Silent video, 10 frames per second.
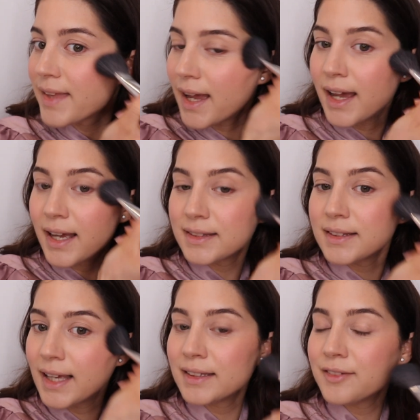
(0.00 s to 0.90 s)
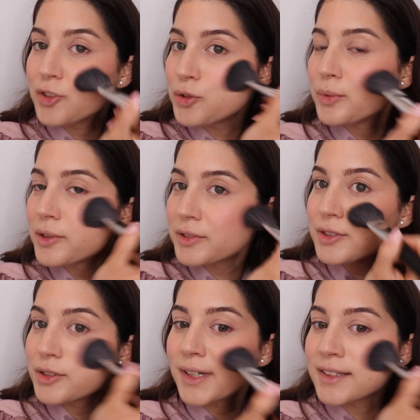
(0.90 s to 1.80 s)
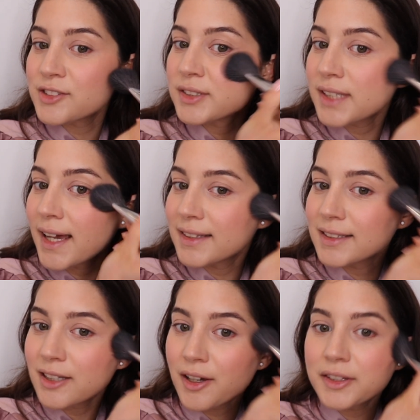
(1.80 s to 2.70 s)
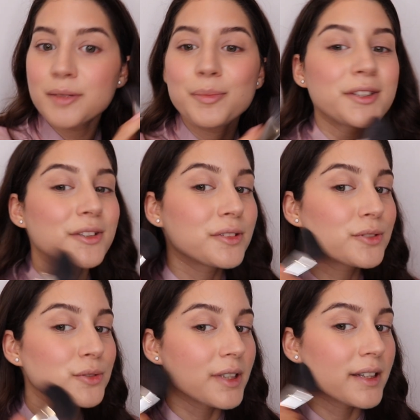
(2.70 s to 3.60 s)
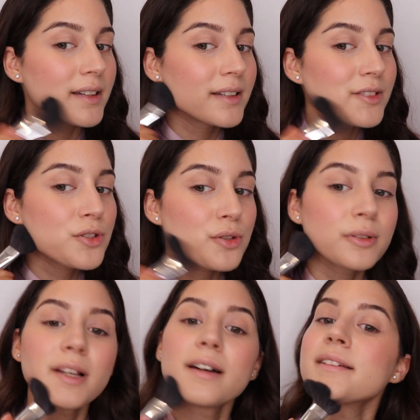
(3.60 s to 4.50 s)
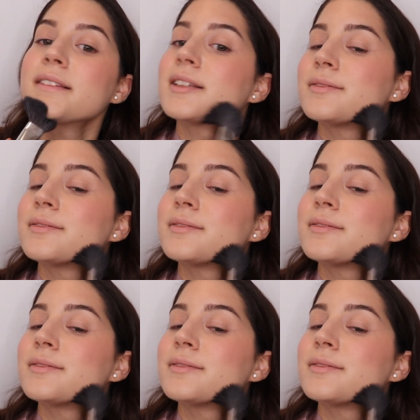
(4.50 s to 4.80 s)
And then if you want, you can just add a tiny bit onto the jawline.